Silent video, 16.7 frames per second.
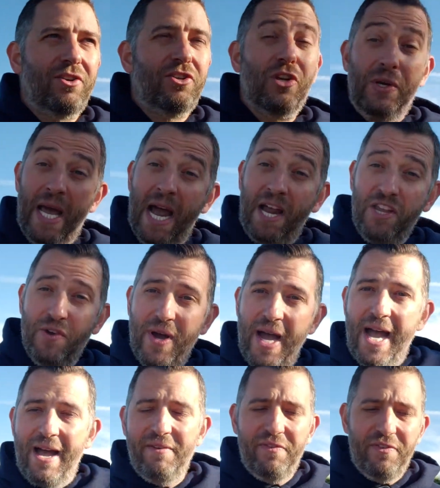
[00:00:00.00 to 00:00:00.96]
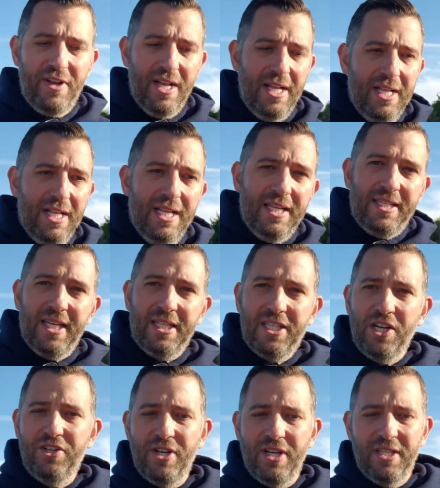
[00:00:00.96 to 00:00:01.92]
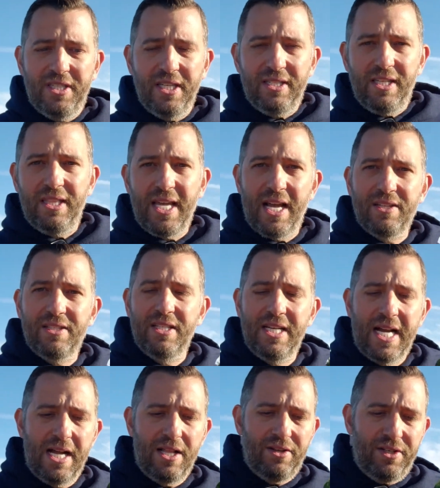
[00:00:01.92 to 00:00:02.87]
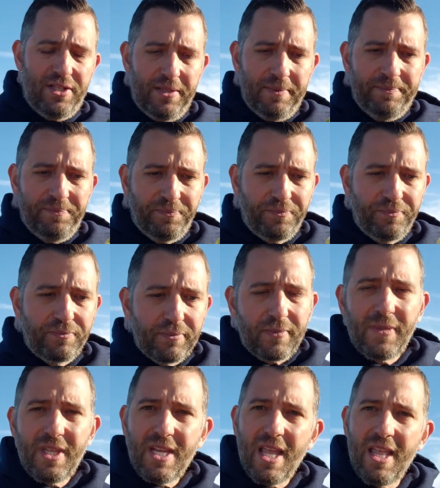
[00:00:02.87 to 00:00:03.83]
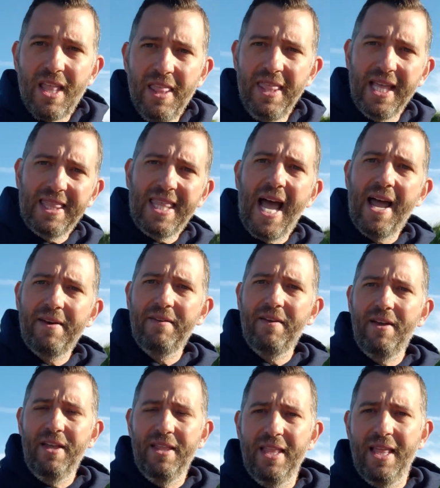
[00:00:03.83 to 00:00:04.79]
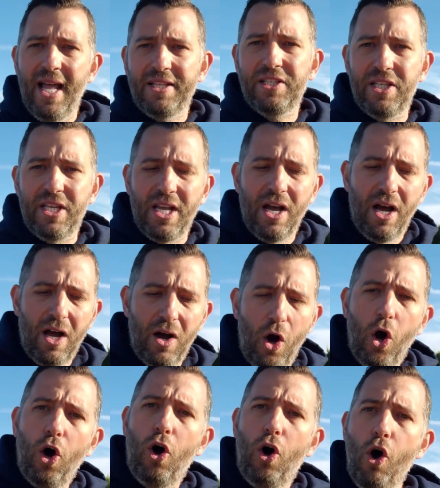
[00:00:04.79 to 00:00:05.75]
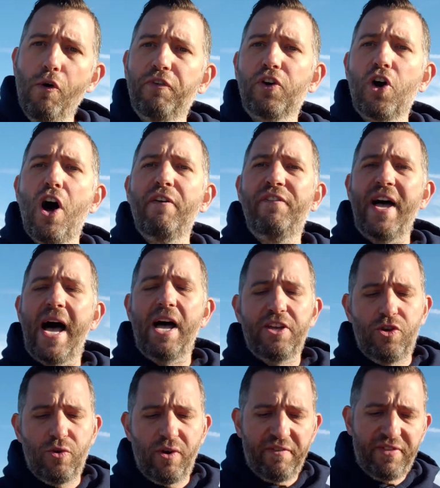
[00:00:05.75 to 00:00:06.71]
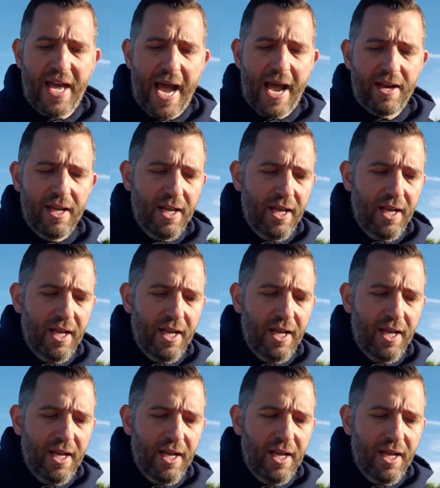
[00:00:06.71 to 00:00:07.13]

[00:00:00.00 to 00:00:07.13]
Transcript: So now you have $660,000. That's the overall value of that.